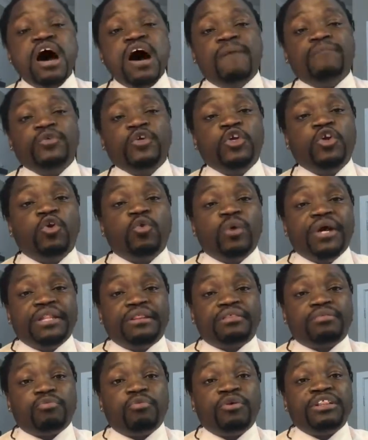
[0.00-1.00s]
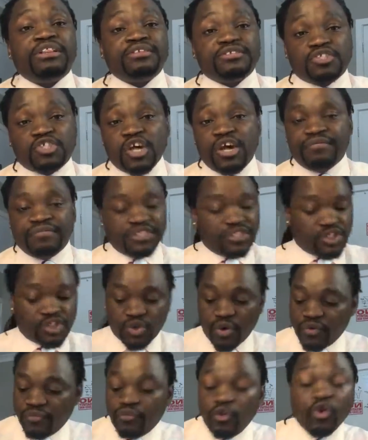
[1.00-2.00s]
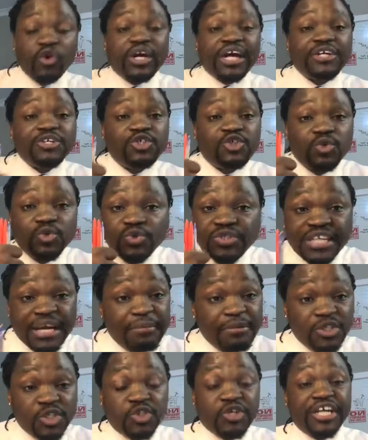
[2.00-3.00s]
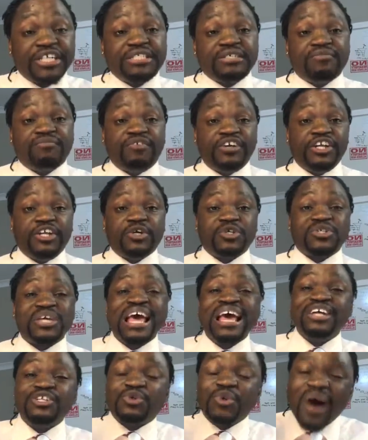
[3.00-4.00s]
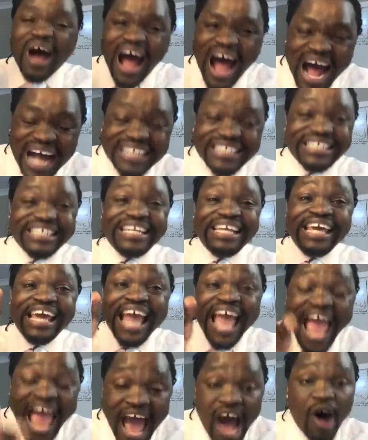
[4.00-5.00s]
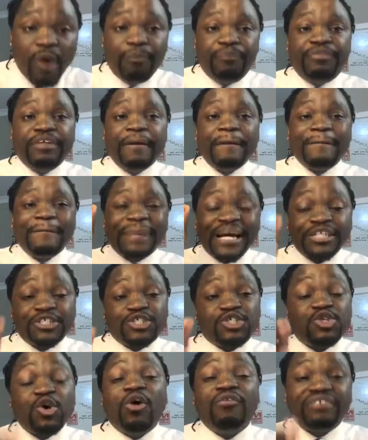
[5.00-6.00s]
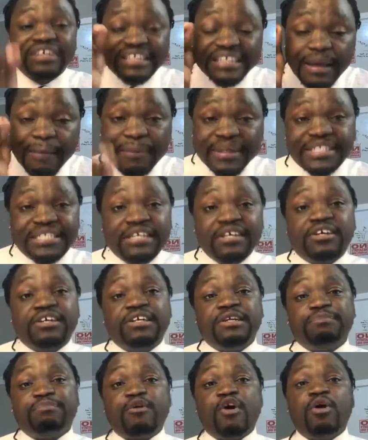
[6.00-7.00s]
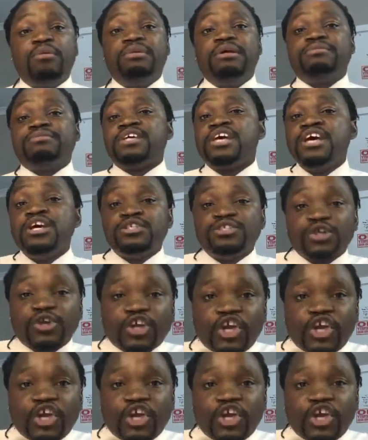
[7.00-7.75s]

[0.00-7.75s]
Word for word: um, you know, with, with the service. So if you can do demonstration videos to actually help them by solving their particular problems, so